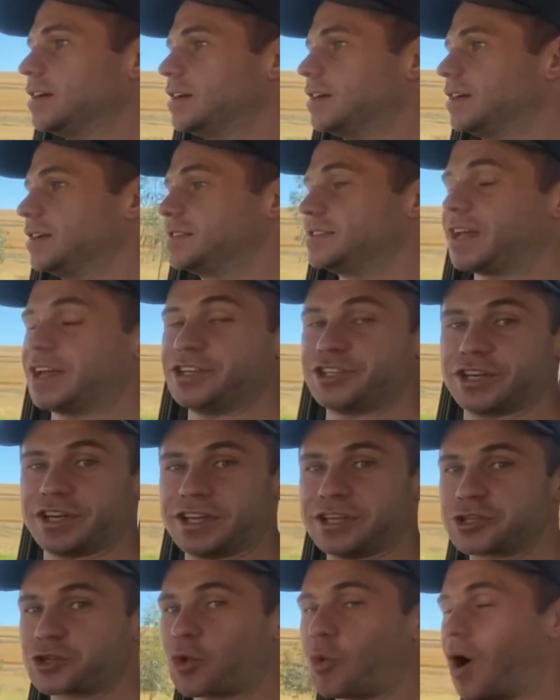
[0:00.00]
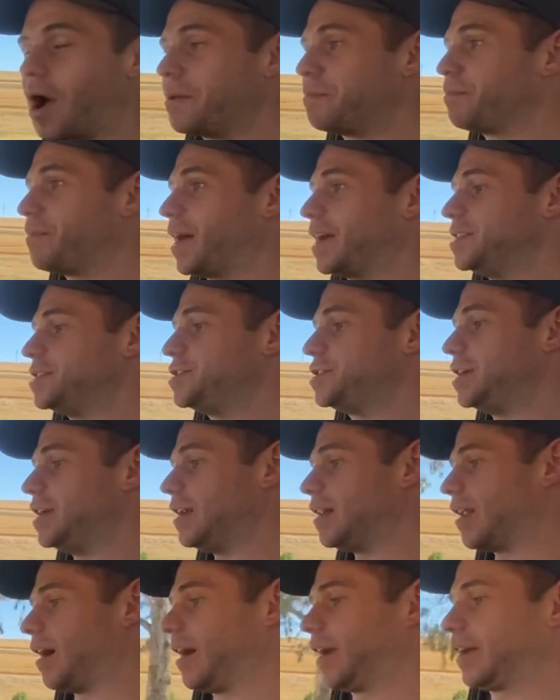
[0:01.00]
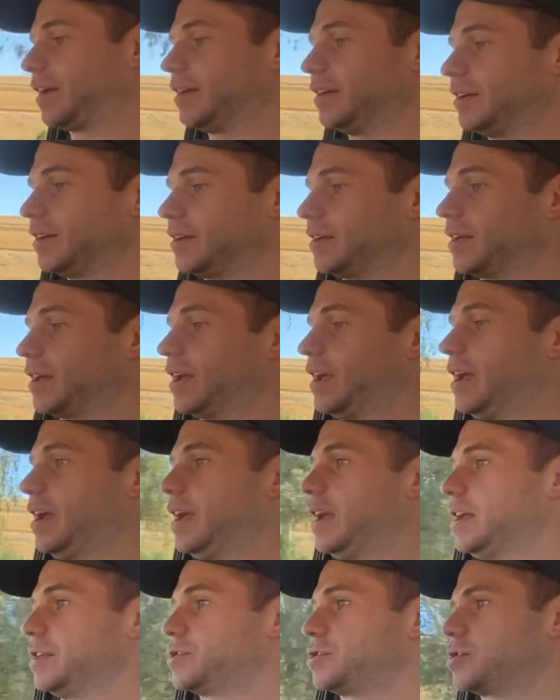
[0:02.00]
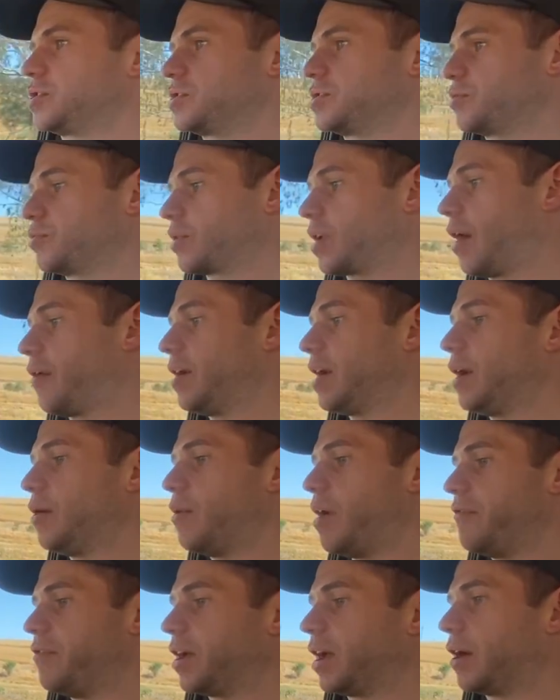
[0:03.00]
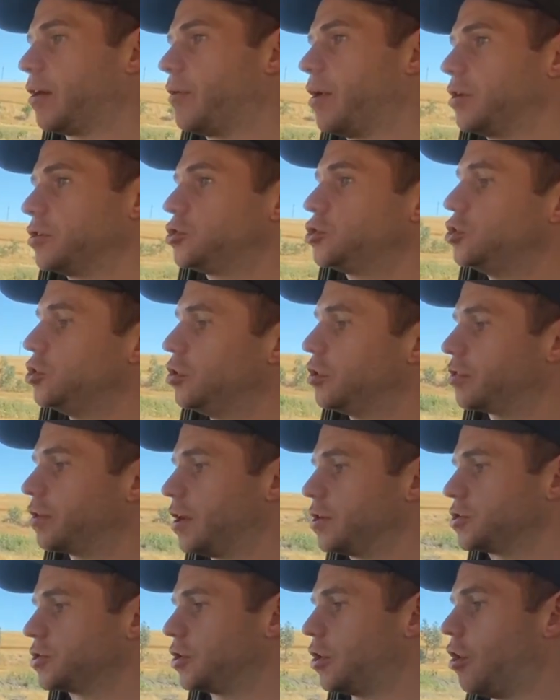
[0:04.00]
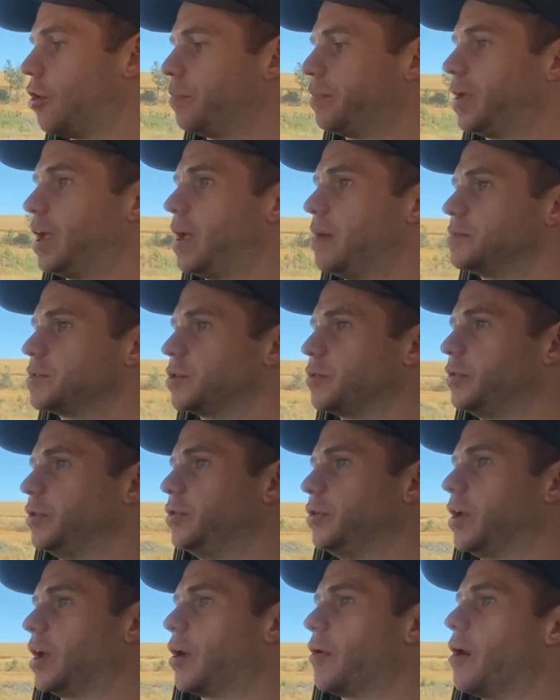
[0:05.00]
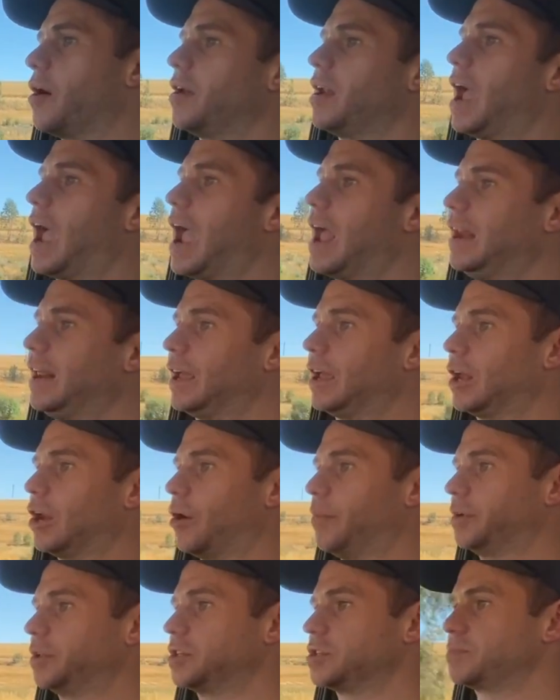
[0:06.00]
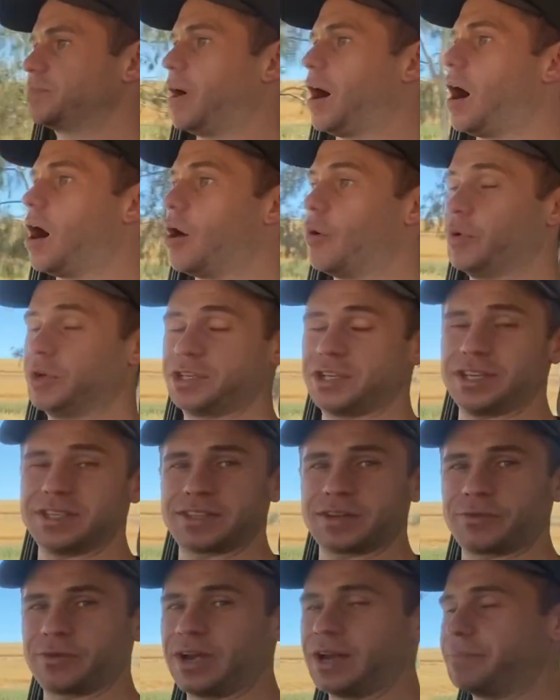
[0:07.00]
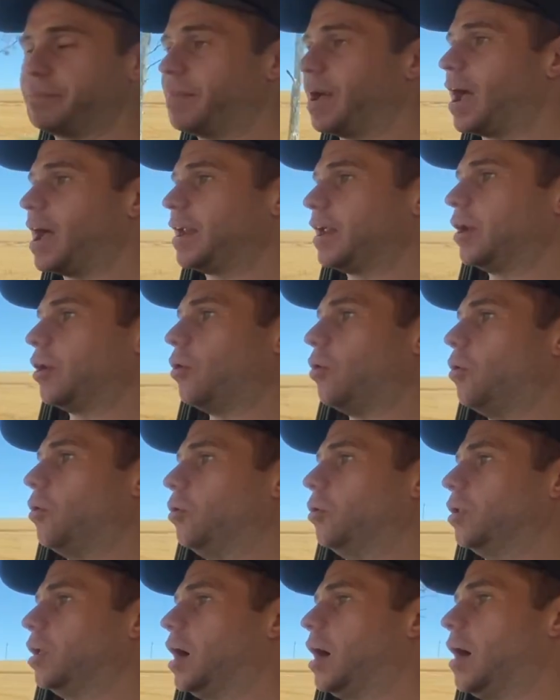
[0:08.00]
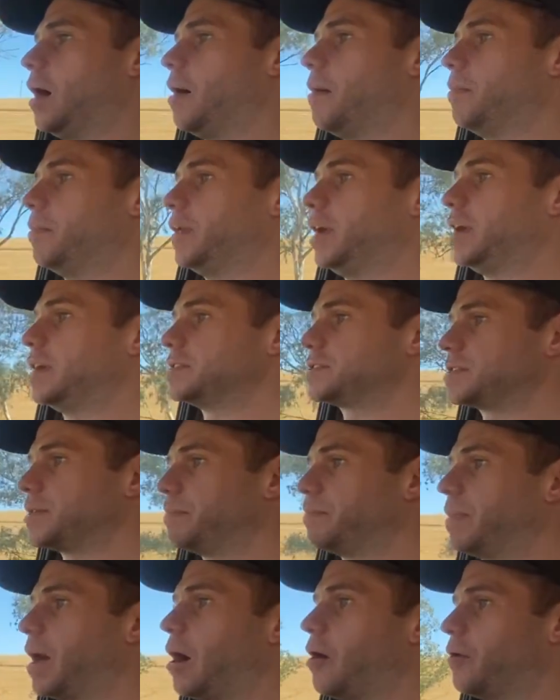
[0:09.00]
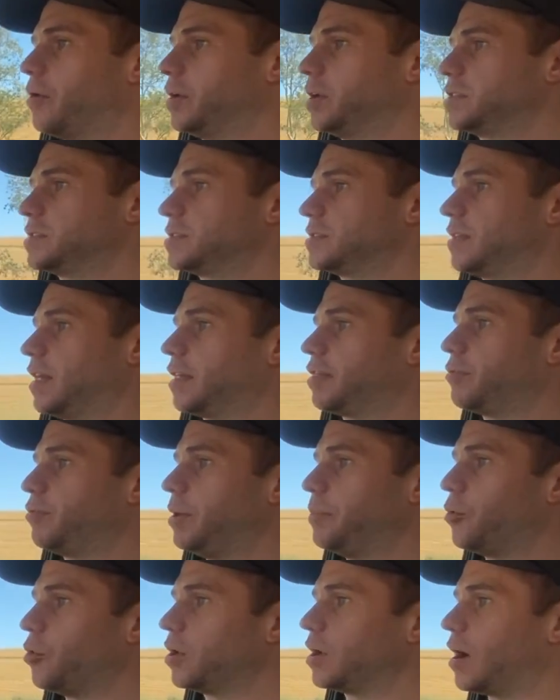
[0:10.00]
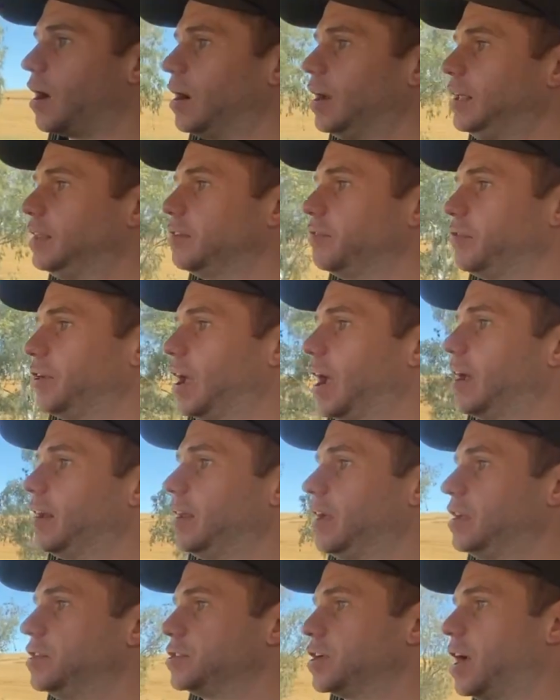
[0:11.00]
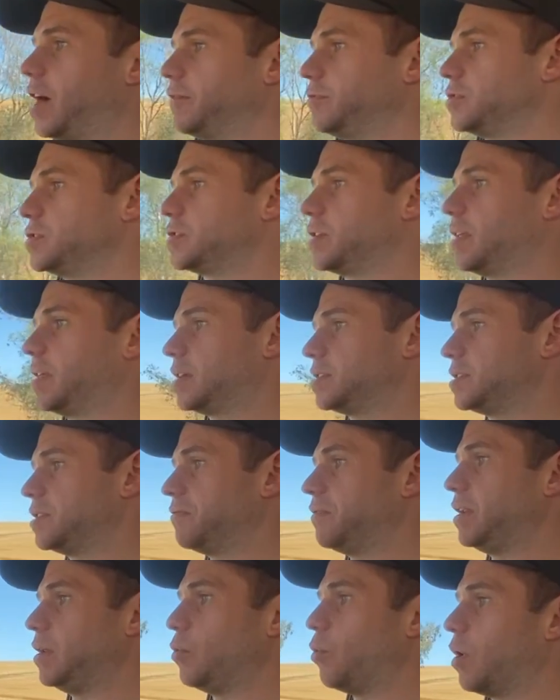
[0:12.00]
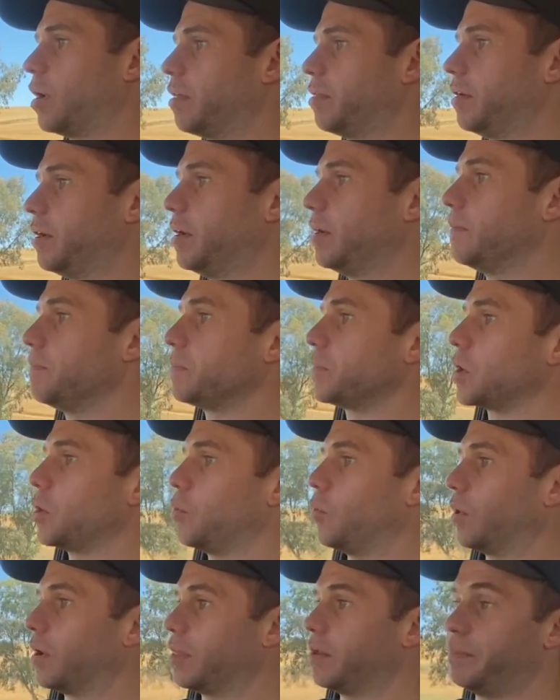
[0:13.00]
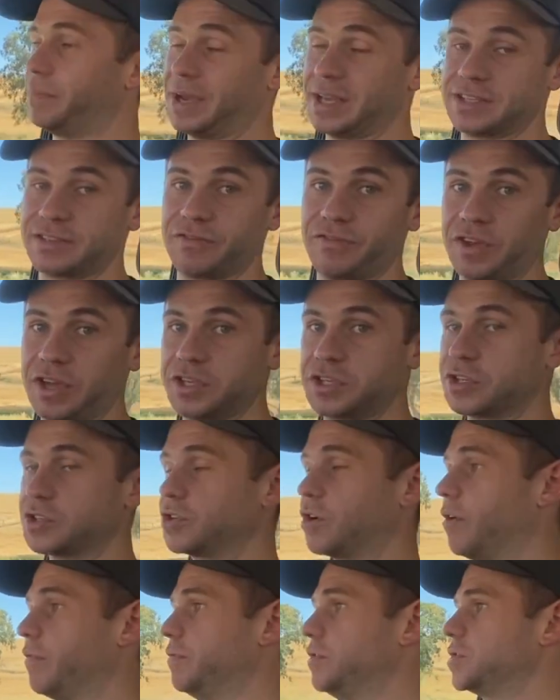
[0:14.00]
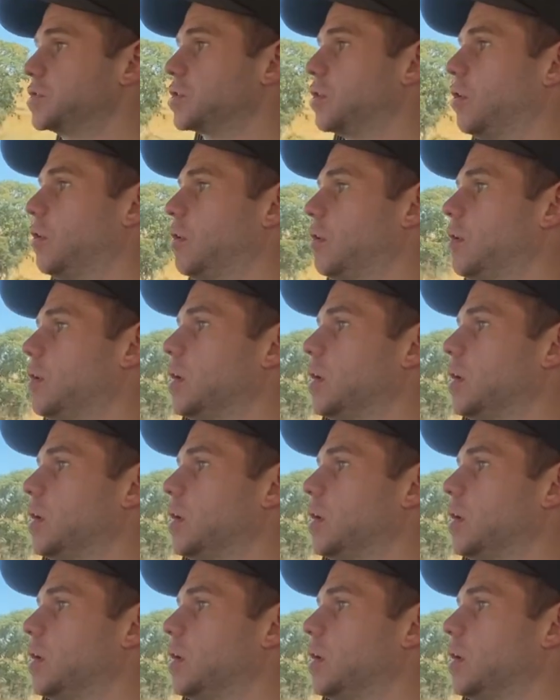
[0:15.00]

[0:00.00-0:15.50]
This engine is quite punchy, like it's currently revving at around 2000 RPMs and we're doing around 80 kilometers per hour, which isn't really bad at all. There is some power and it's that 3.9 litre V8 engine. I have to say that's definitely one of the best features of this car.